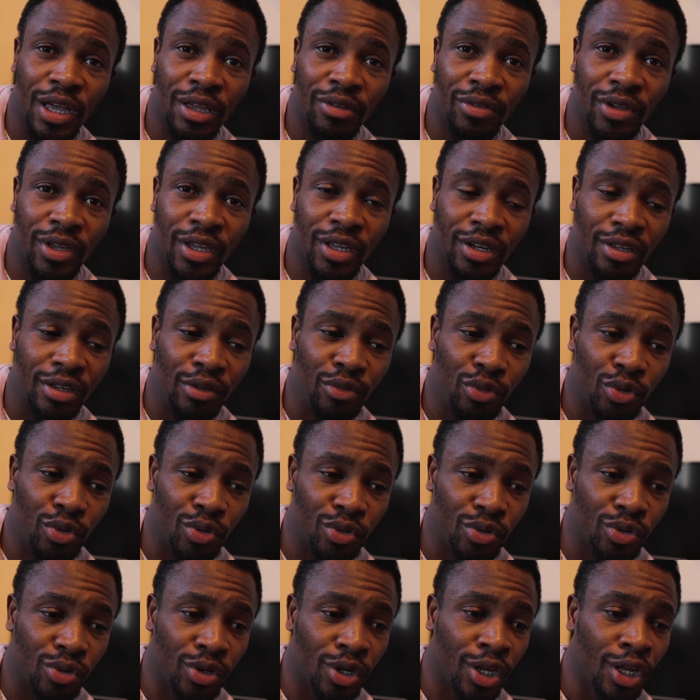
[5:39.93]
And if
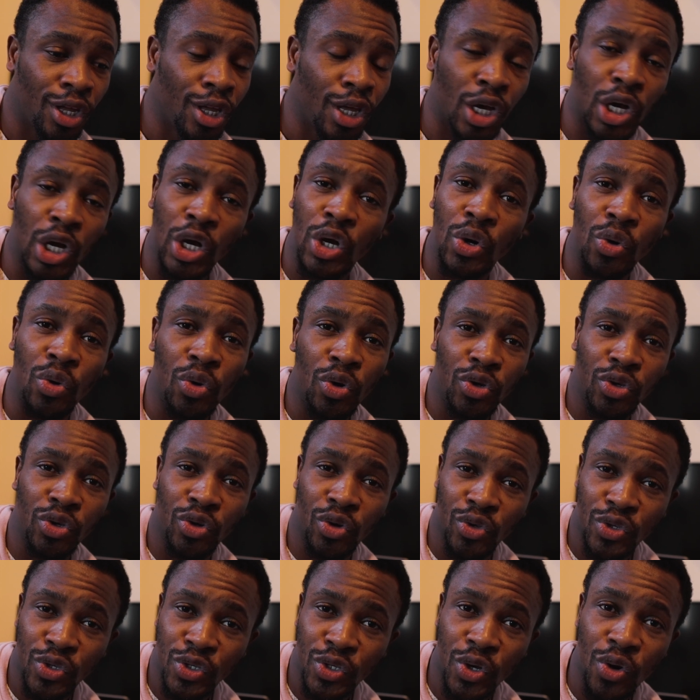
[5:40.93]
you go, you
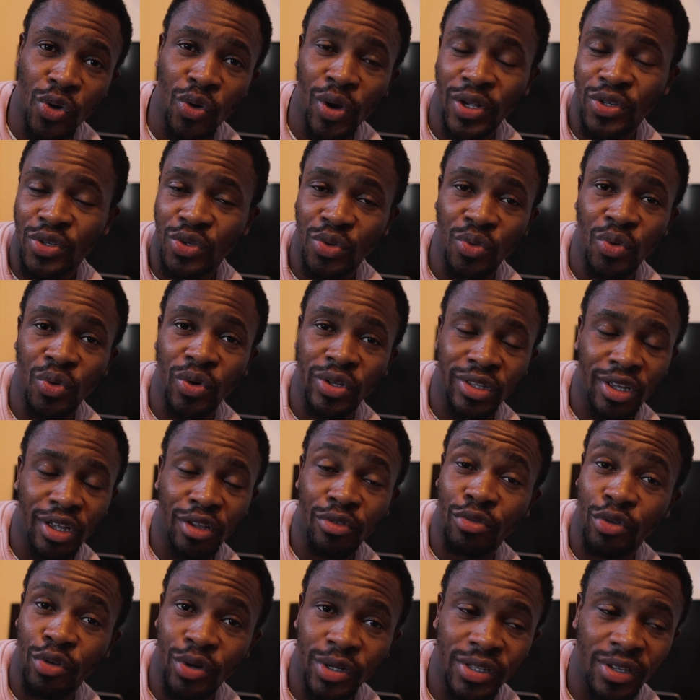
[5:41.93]
don't score as you wanted,
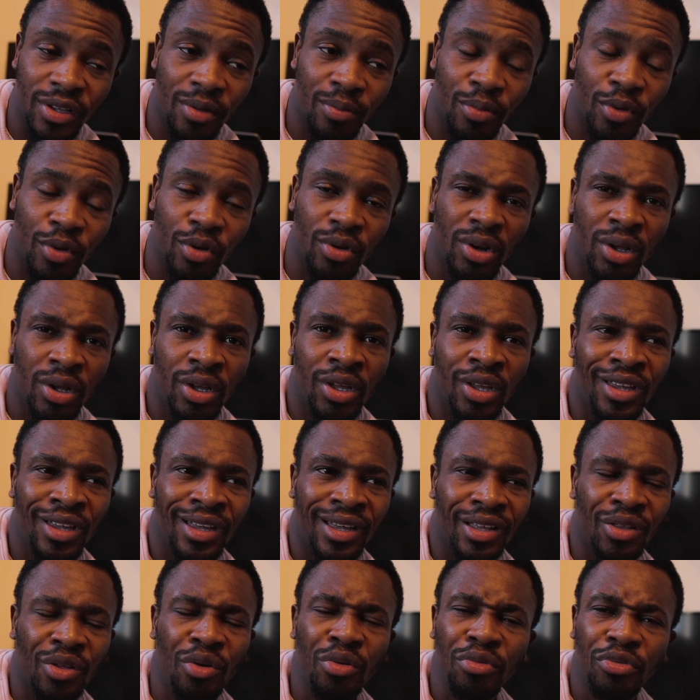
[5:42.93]
for example,
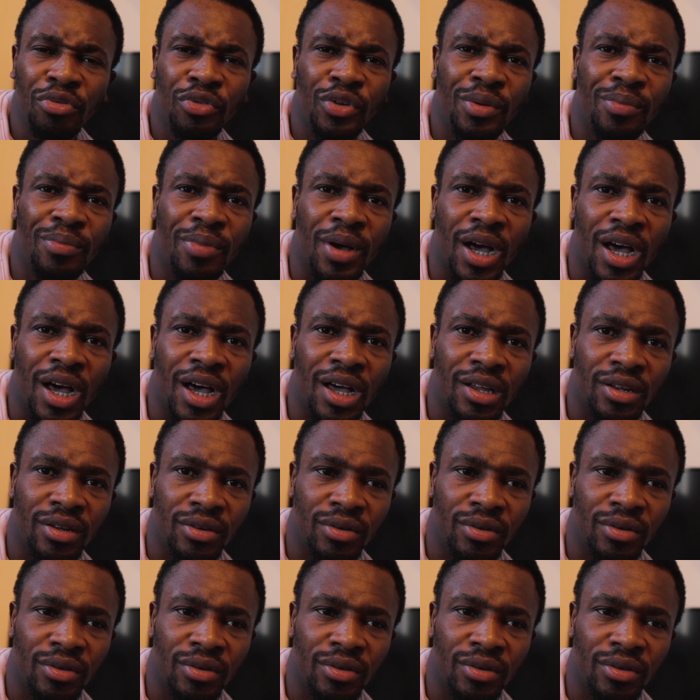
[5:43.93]
don't feel bad.